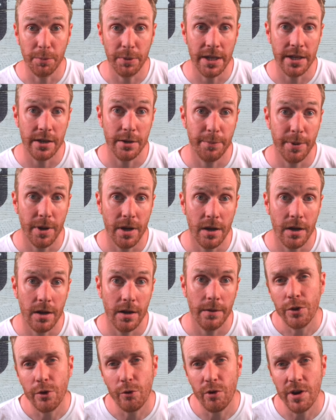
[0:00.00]
played a
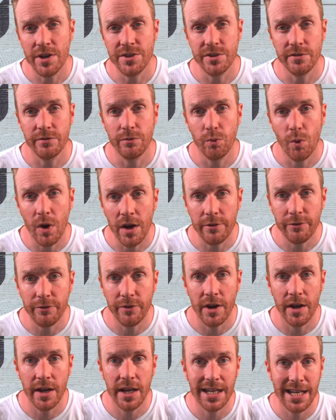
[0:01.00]
part. The rise of Wi
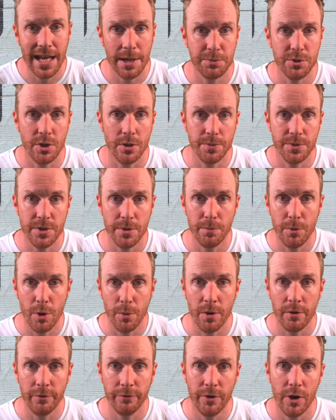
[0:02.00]
Fi, laptops, and
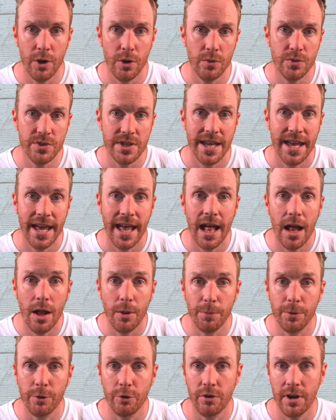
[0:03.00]
mobile phones
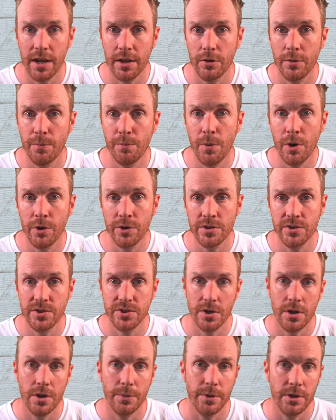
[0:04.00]
helped create the modern
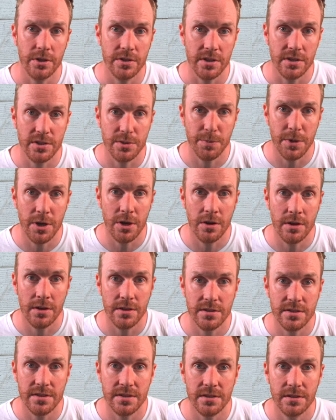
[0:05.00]
Starbucks
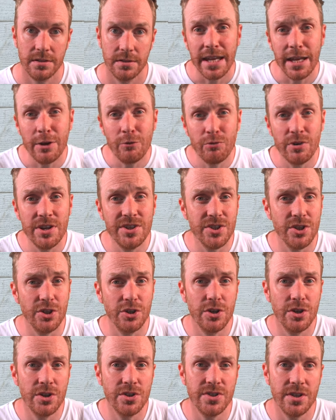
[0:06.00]
experience. In recent
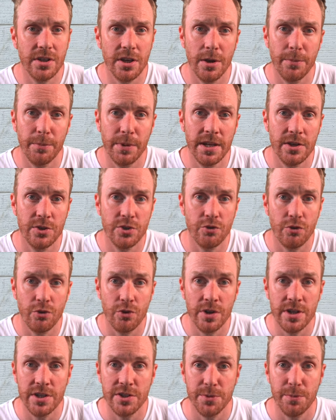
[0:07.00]
years, the company has
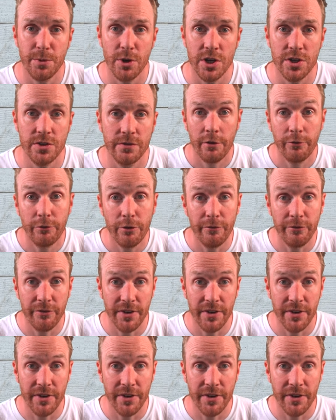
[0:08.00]
drawn inspiration from